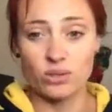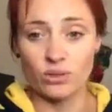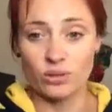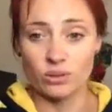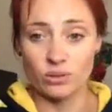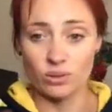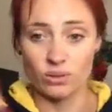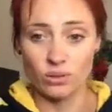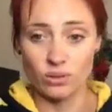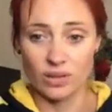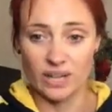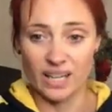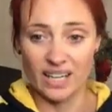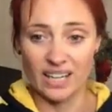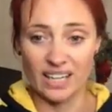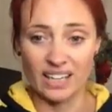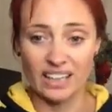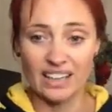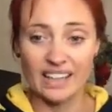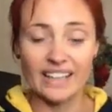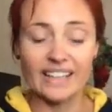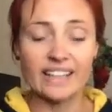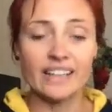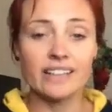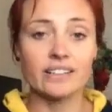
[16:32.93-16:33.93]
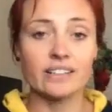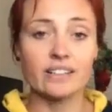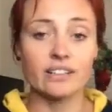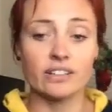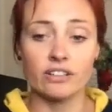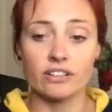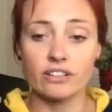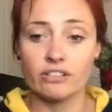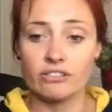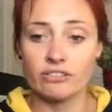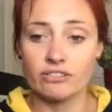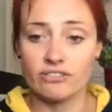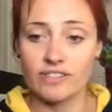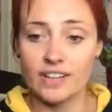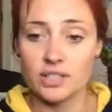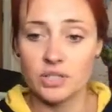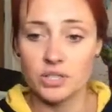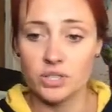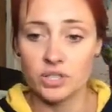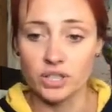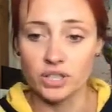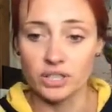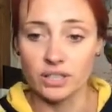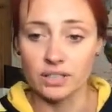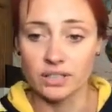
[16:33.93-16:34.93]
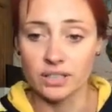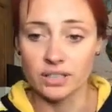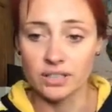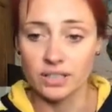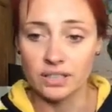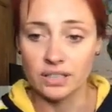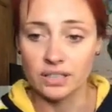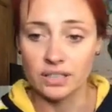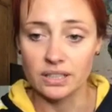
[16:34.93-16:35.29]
or in a linear fashion.